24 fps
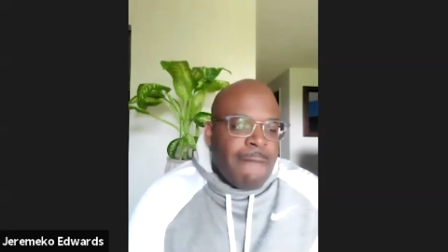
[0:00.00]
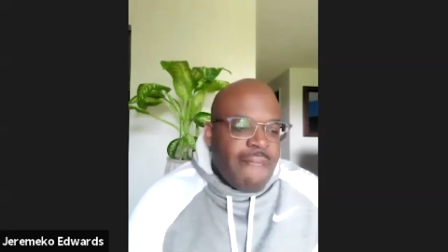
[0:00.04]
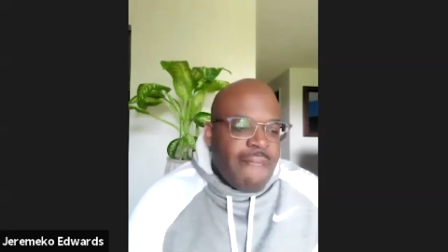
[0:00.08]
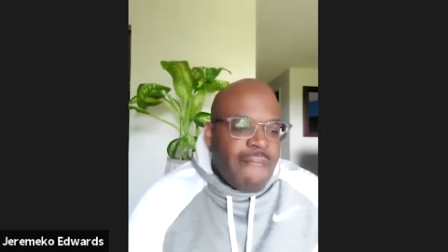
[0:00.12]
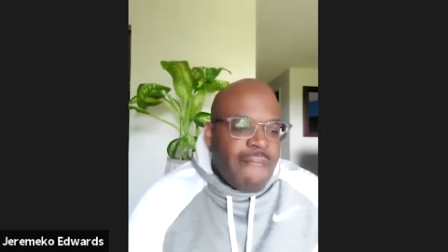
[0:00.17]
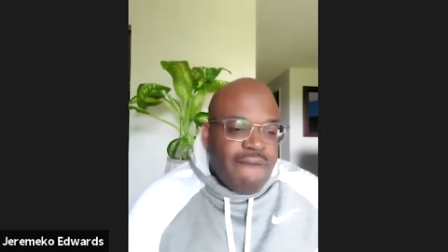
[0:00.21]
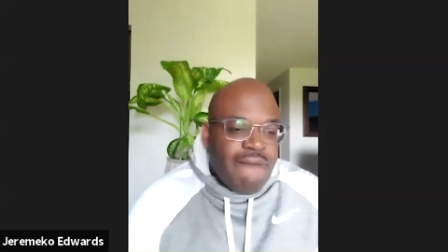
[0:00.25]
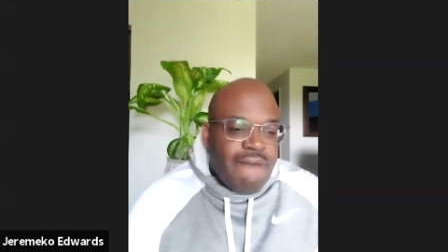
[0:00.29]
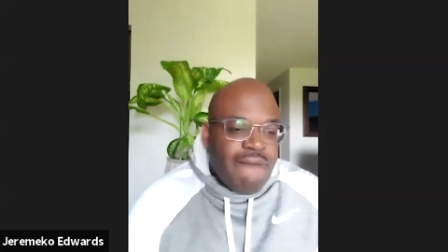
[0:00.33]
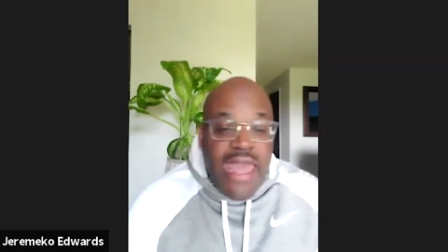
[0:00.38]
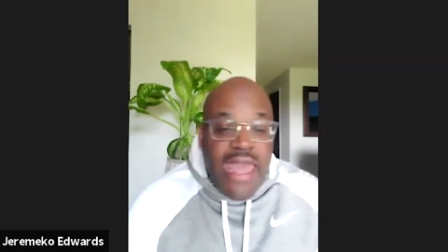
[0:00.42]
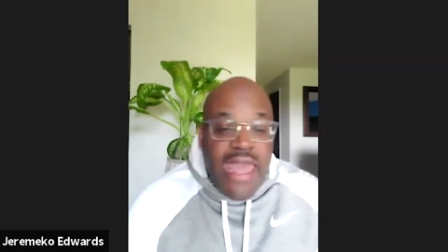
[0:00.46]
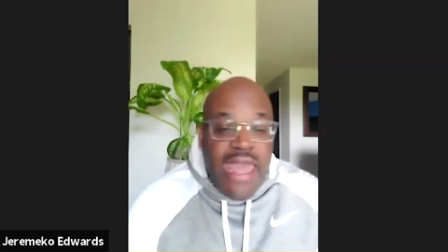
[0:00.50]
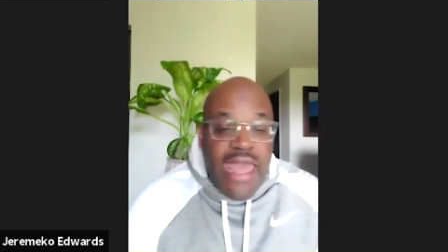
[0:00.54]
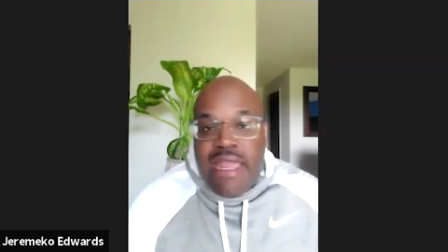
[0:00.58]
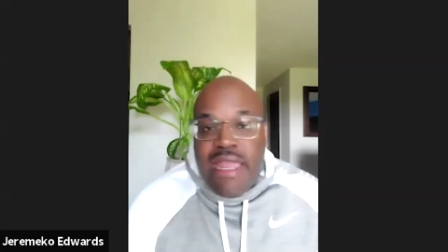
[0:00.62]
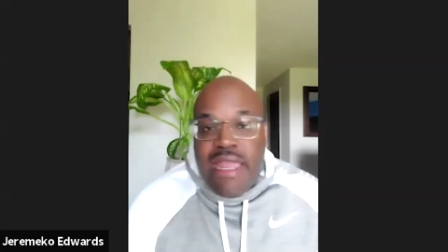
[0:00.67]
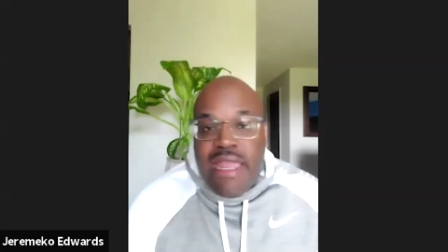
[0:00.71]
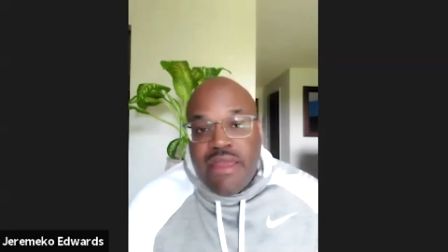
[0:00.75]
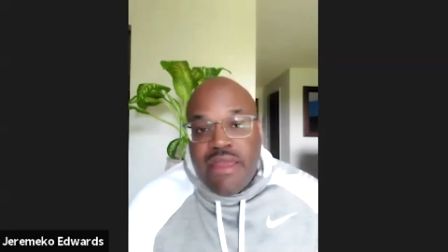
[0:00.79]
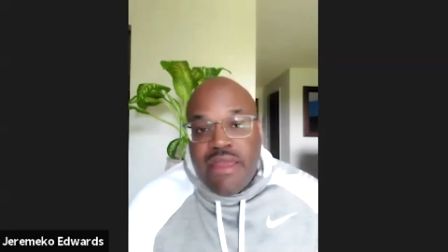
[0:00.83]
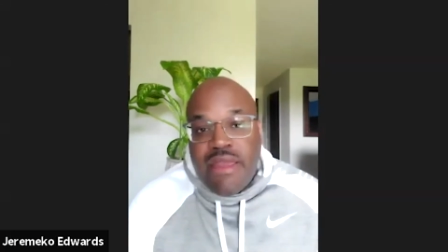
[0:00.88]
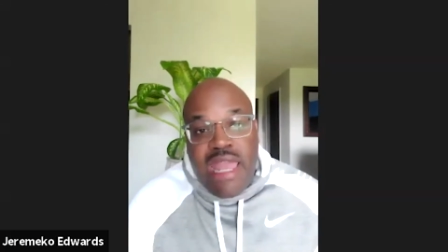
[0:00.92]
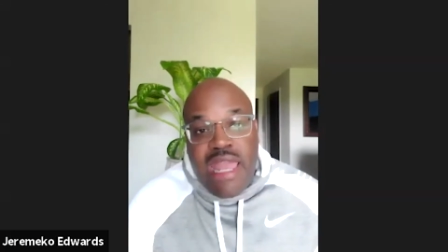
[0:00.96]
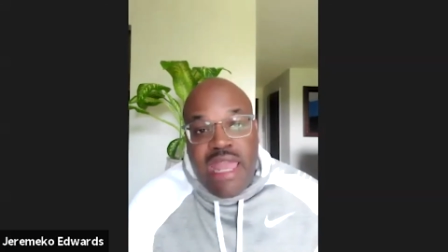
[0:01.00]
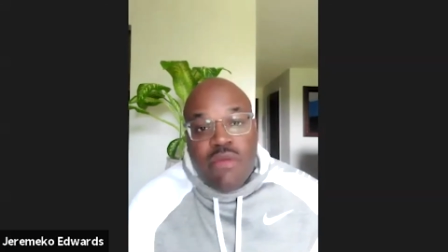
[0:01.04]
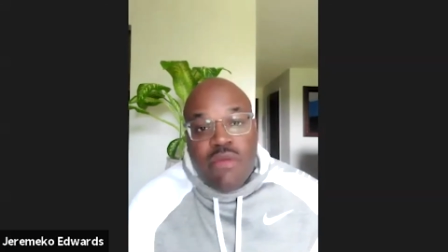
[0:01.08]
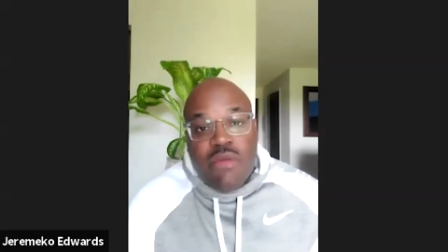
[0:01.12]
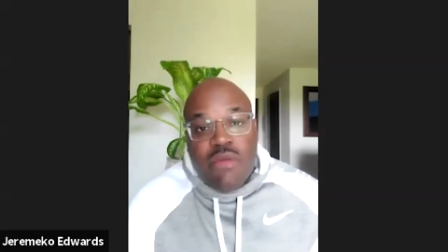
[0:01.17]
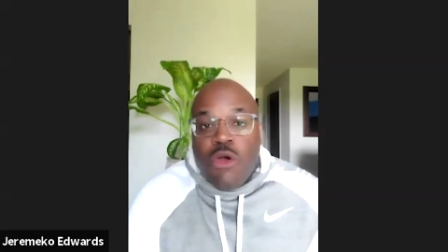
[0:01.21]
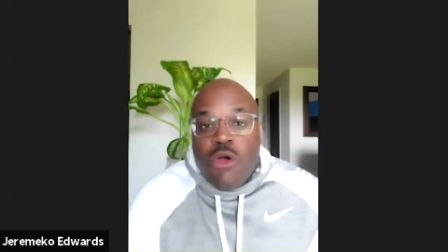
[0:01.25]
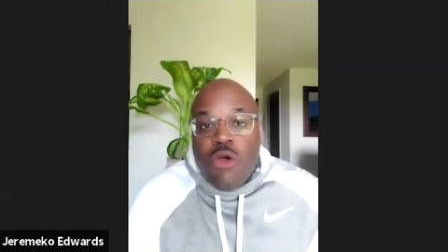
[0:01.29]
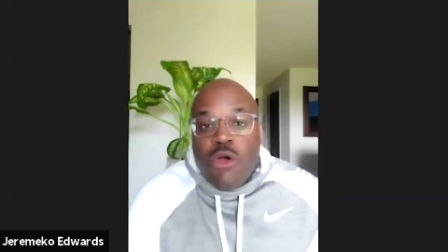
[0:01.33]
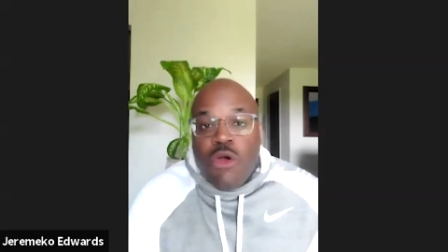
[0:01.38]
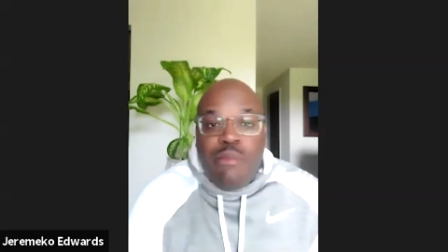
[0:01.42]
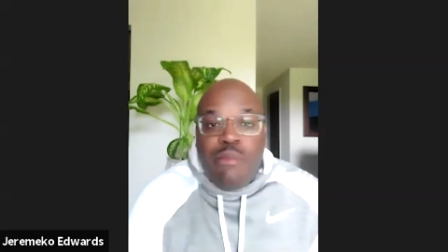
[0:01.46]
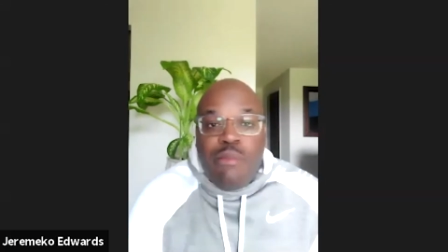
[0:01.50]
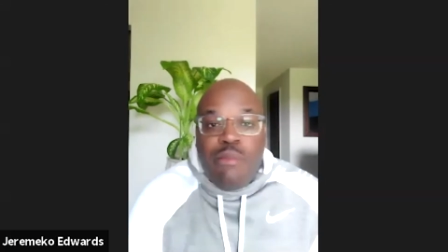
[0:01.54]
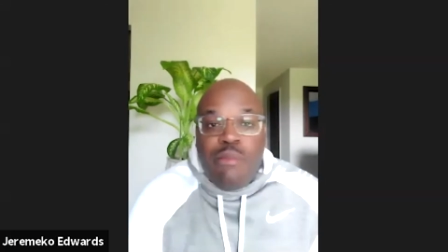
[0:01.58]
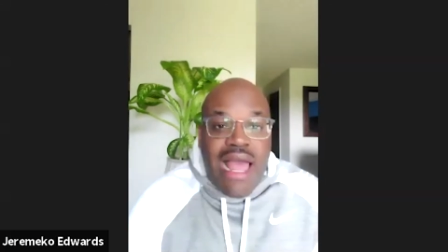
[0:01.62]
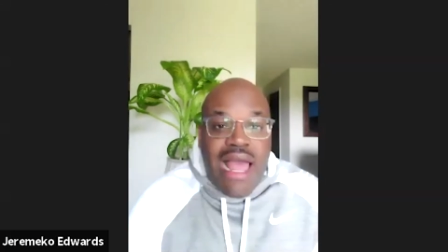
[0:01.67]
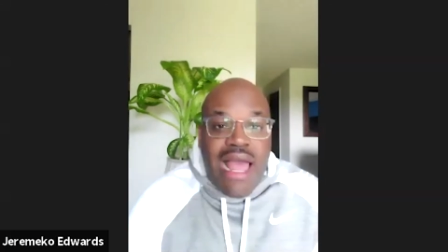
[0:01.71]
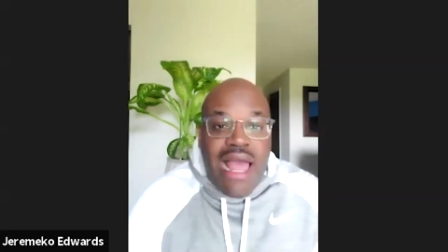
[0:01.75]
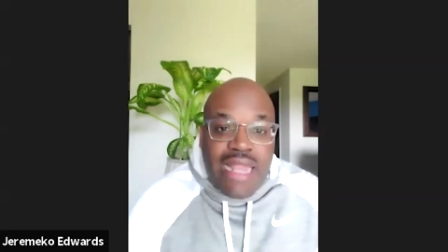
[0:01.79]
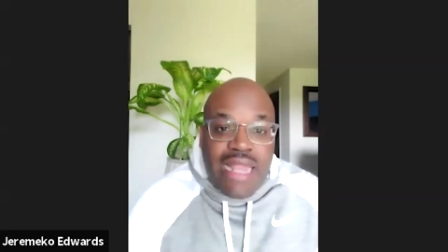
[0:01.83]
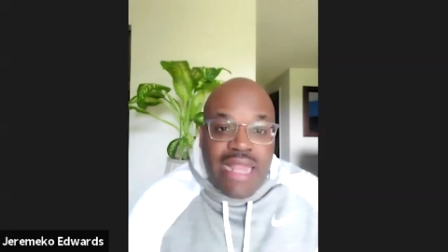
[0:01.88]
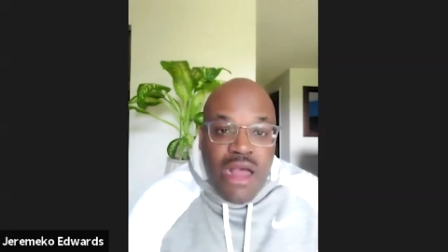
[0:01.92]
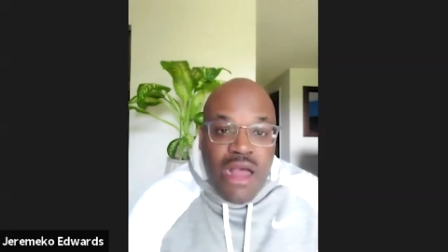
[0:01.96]
hey, hey, if you don't buy it
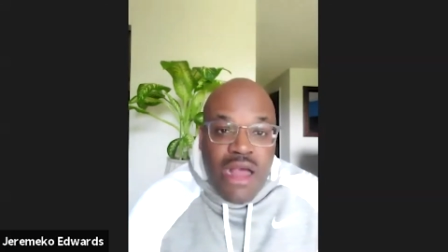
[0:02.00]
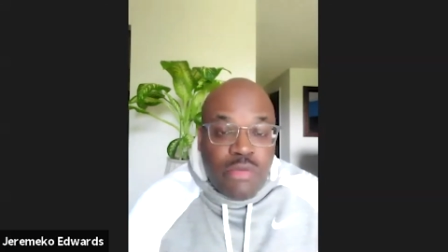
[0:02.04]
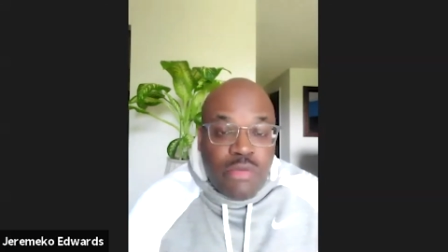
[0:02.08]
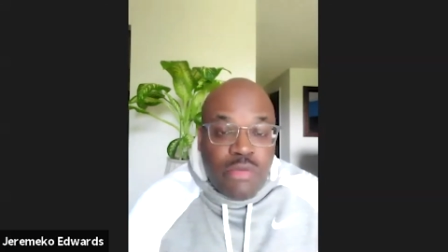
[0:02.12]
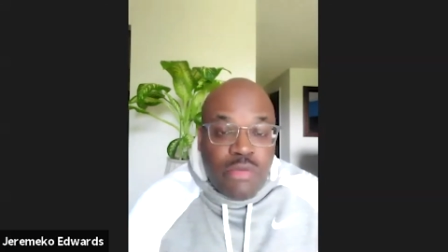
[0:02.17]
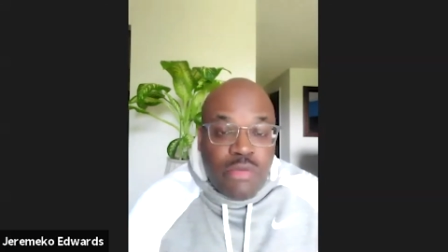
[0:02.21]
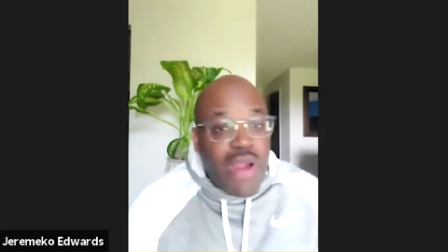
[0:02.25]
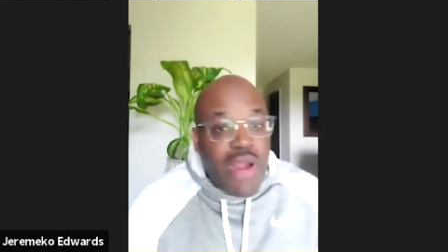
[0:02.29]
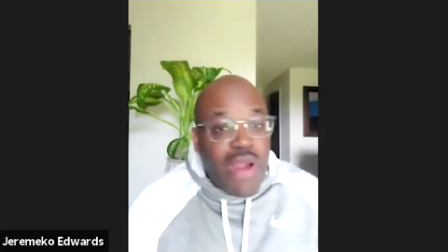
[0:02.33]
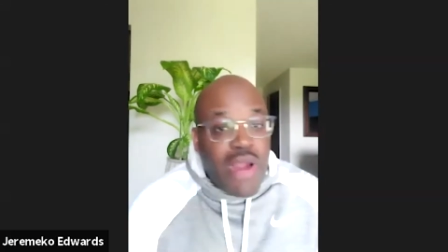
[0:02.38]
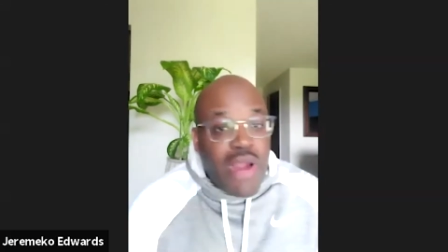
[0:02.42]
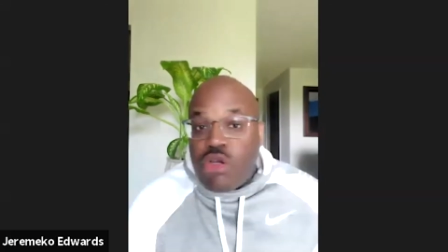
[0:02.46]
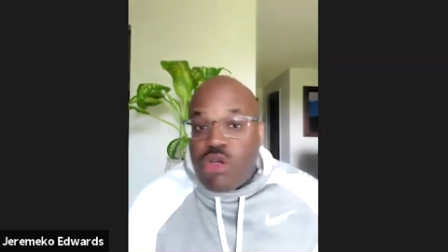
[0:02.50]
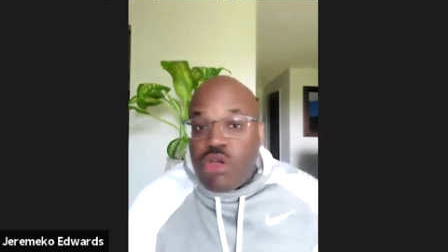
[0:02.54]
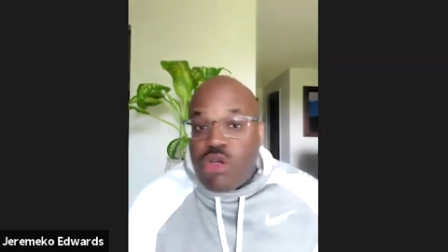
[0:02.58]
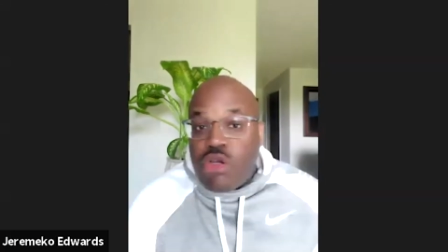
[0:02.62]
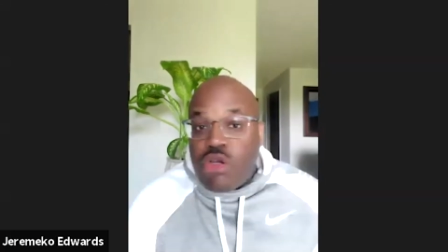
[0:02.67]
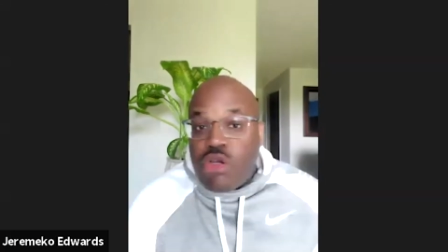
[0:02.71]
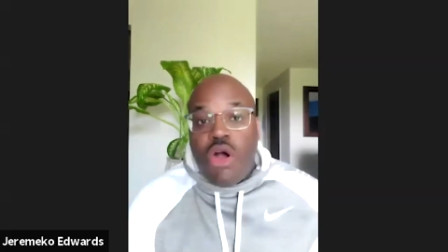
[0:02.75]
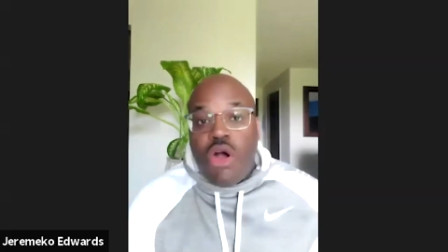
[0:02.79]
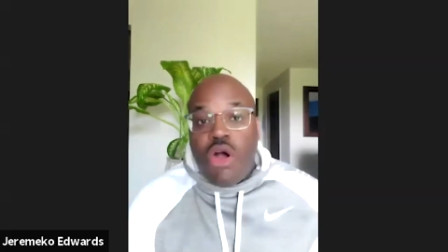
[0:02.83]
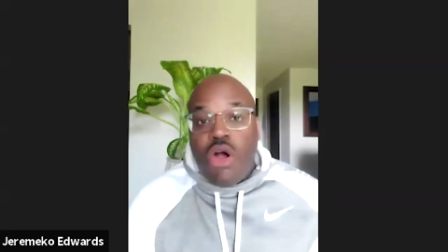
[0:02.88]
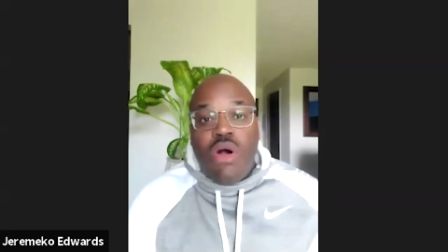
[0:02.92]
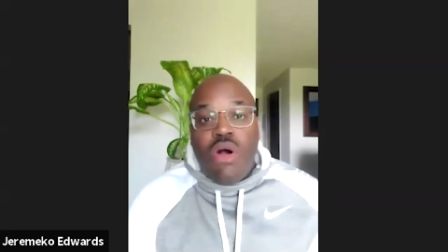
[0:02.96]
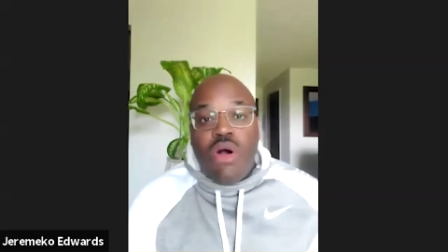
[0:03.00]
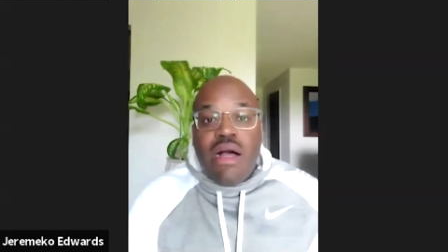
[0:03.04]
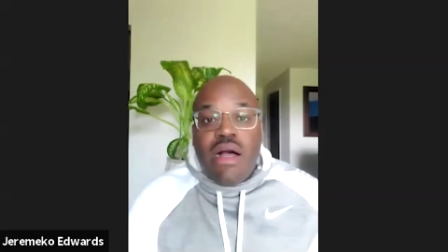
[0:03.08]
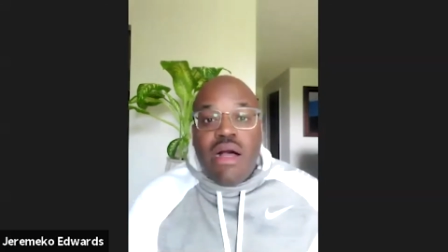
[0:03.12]
now, the price gonna go up.